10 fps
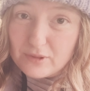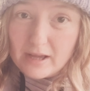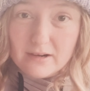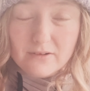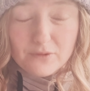
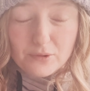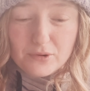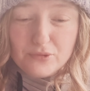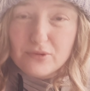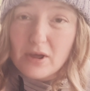And of
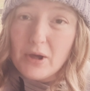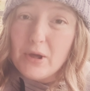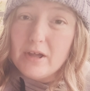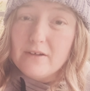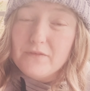course,
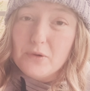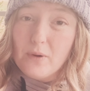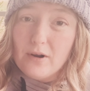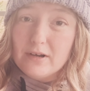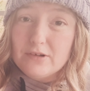if you
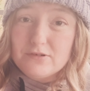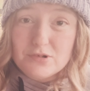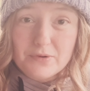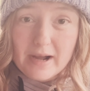are new to